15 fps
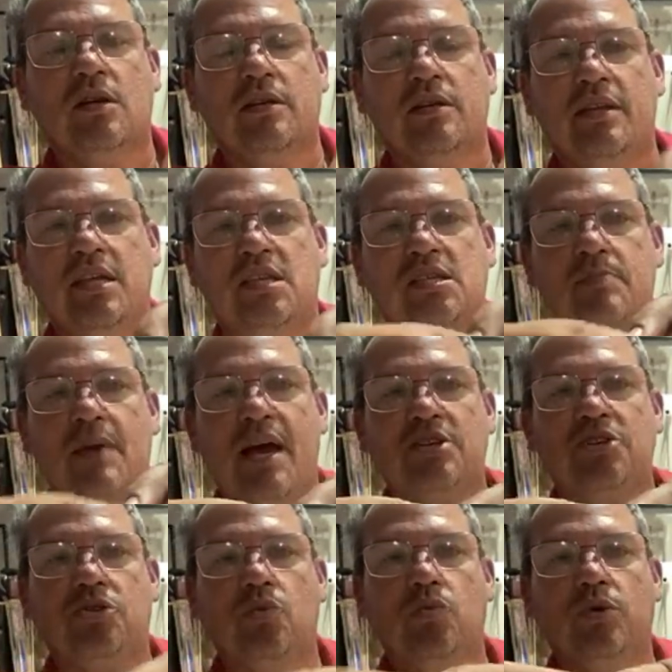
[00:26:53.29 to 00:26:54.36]
They'd
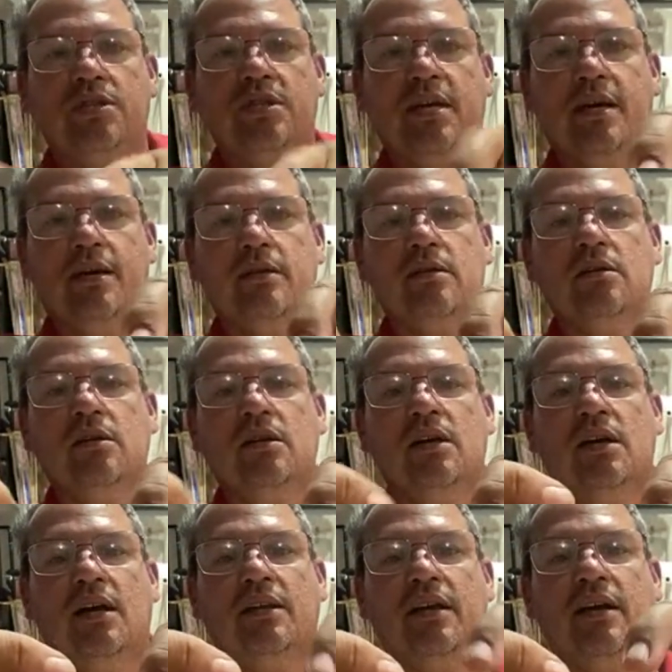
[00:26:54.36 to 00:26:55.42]
smash the wood together,
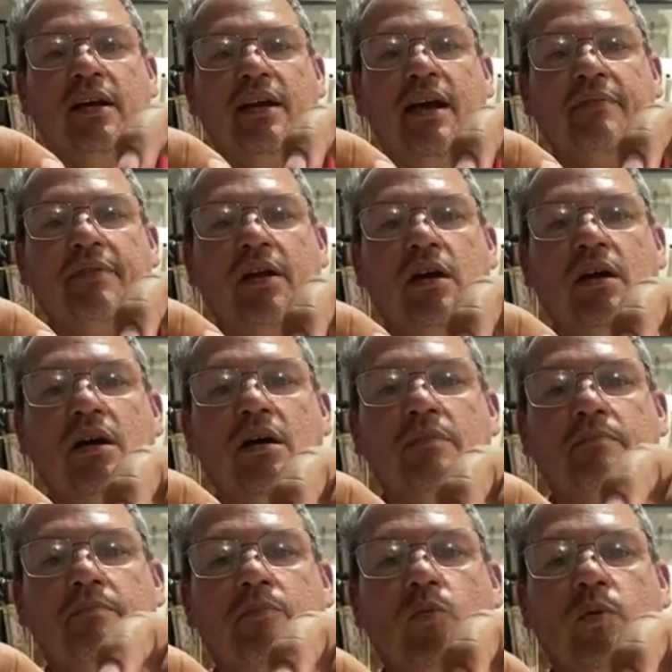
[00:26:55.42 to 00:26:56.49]
and then I'd have to cut
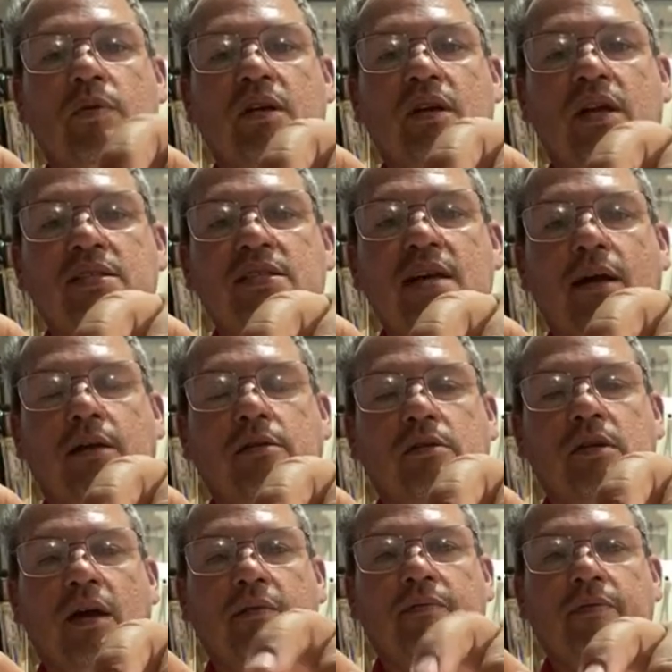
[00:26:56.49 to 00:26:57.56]
with an X-Acto
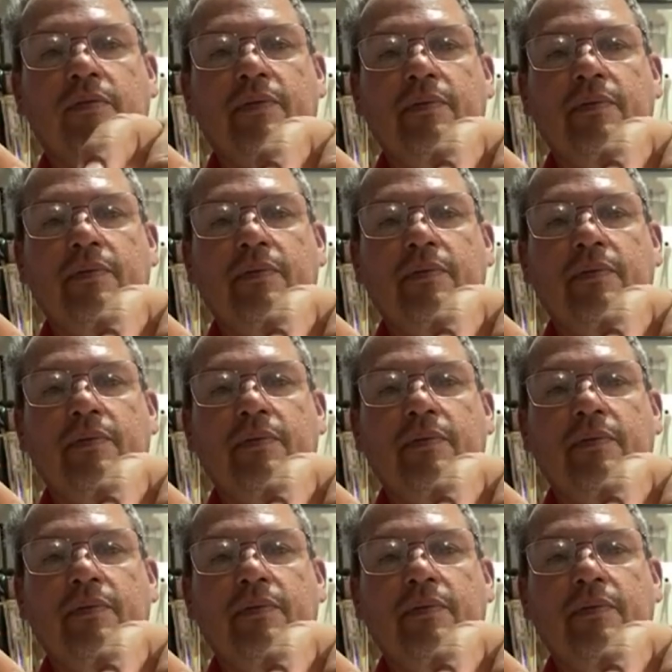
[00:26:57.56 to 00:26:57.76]
knife